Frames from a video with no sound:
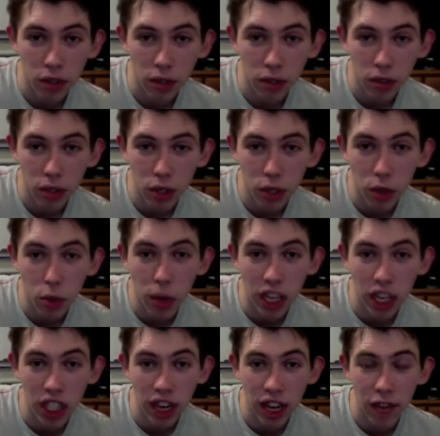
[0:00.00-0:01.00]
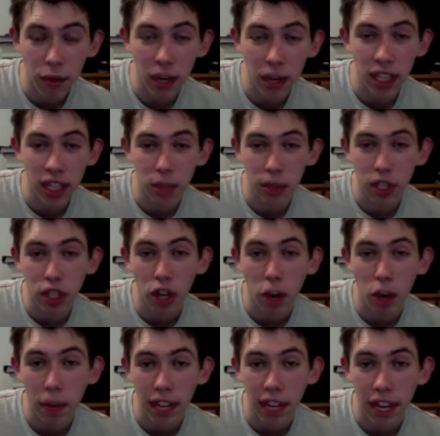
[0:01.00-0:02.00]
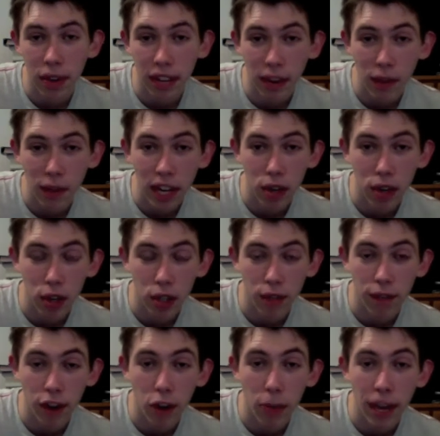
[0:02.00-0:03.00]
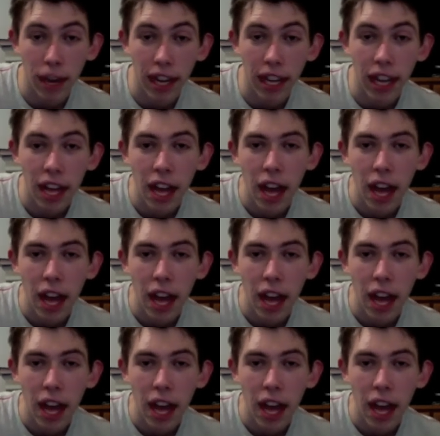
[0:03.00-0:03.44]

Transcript: squish everyone into his shop and then it would get really claustrophobic.